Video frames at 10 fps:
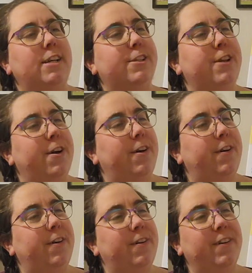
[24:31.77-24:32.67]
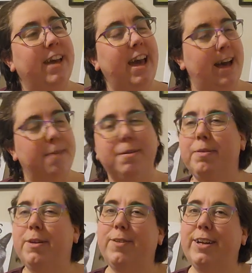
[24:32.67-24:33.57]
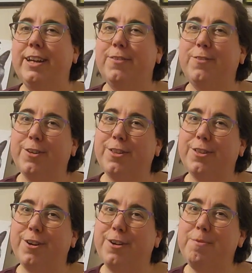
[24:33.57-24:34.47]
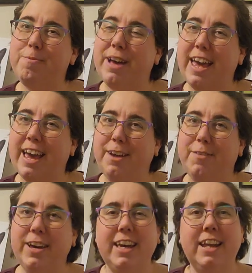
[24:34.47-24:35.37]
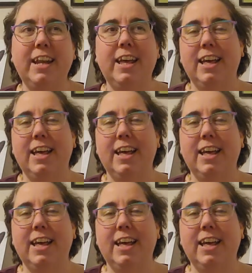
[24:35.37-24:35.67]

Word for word: So yeah, I'm going to be reading For the Throne by Hannah Whitten.